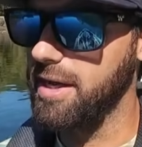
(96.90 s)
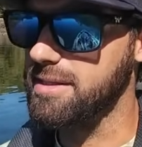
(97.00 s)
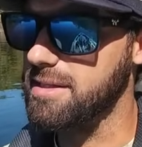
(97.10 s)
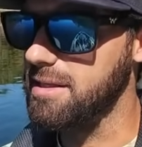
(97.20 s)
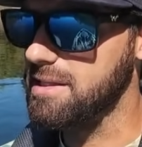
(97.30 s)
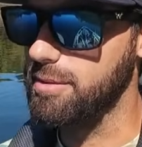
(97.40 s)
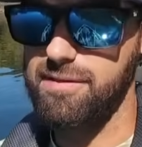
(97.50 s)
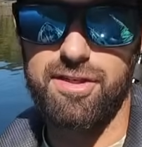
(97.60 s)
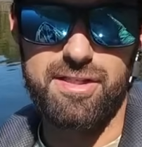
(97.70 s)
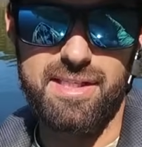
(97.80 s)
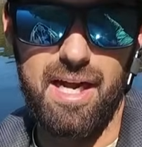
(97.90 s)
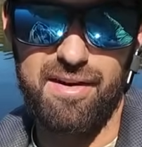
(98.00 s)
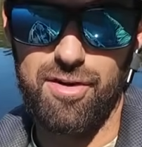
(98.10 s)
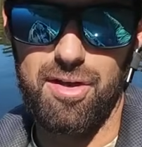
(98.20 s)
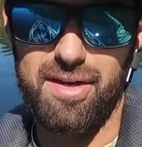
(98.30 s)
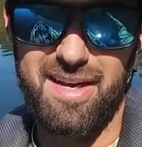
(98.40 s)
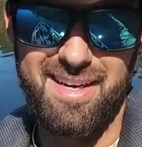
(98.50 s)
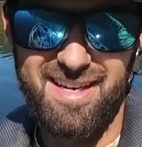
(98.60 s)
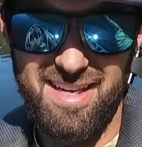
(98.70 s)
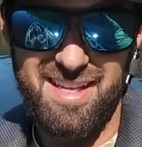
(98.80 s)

best to put some fish in this kayak for y'all today.